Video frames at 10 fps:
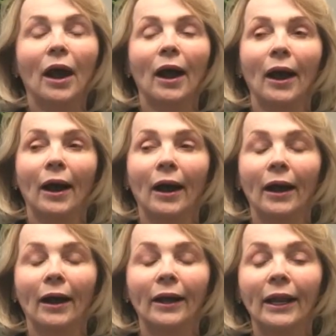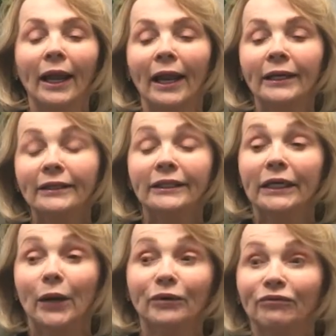uh, anything
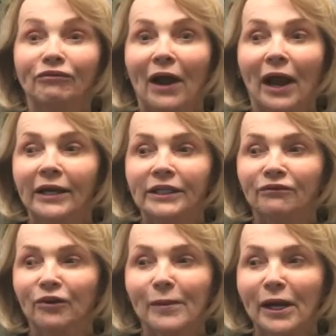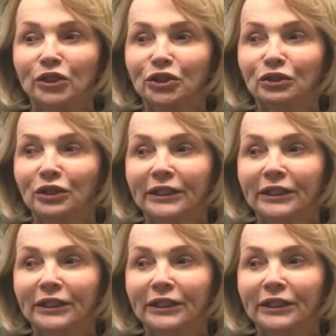that I would find informational,